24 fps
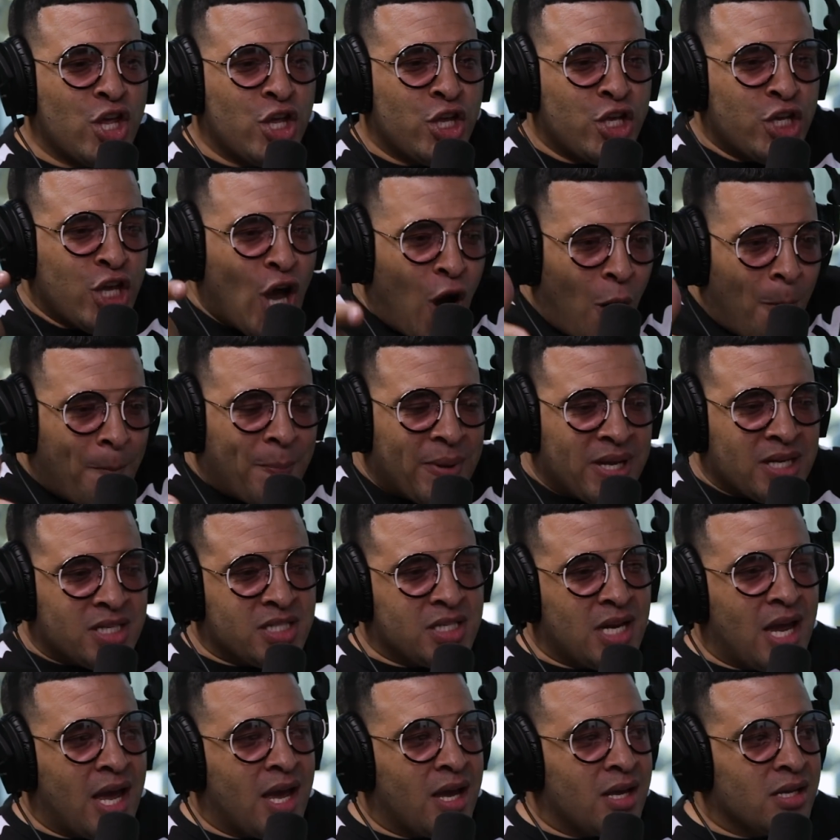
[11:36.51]
yo
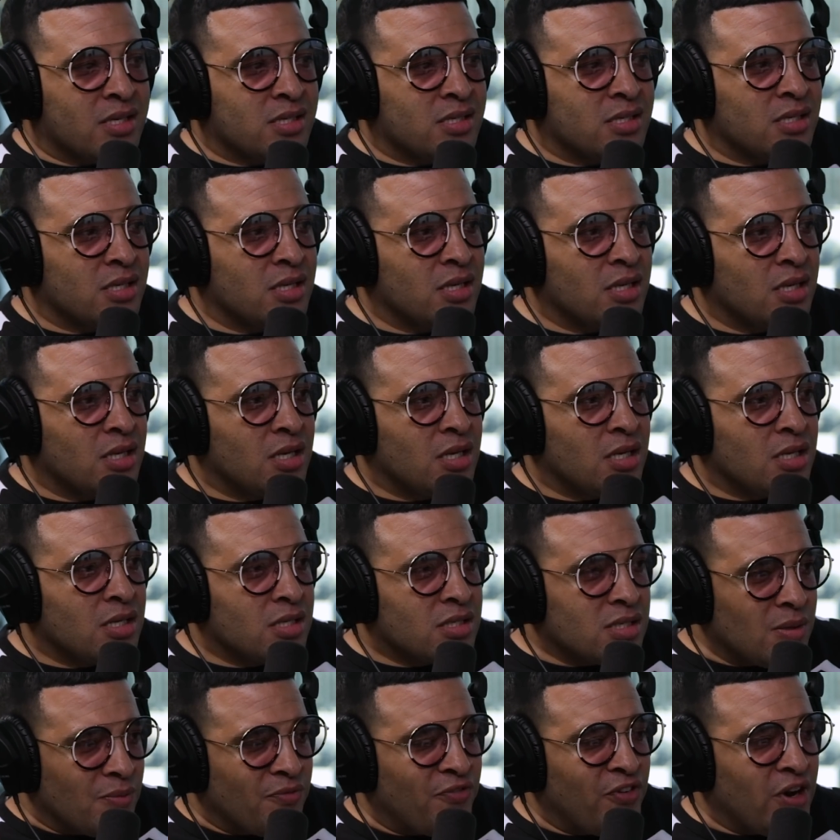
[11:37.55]
bitch ass
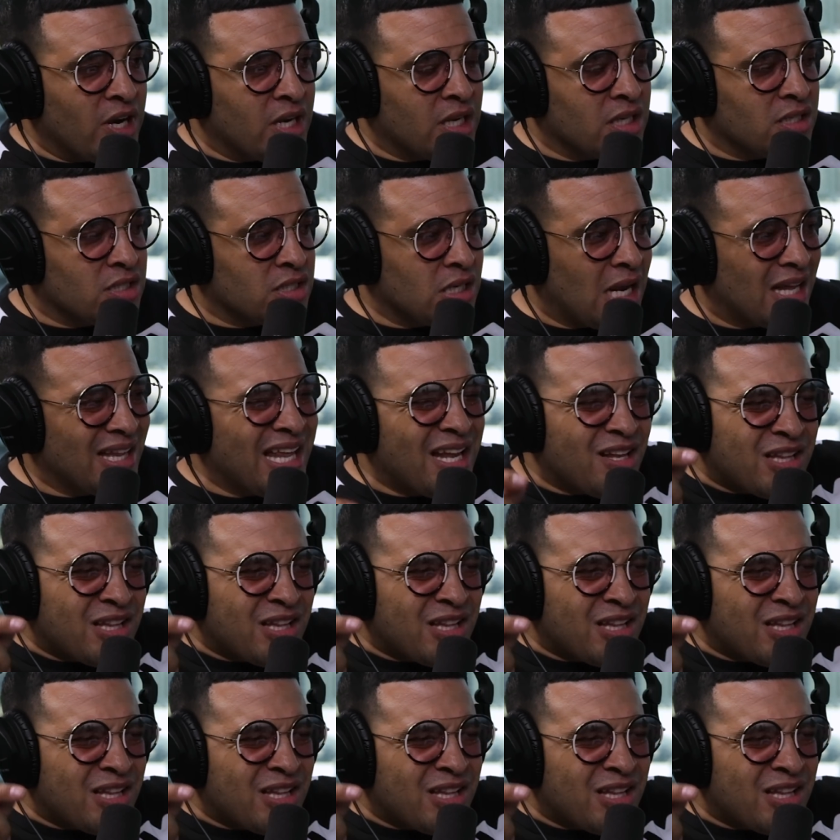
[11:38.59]
some fucking shine.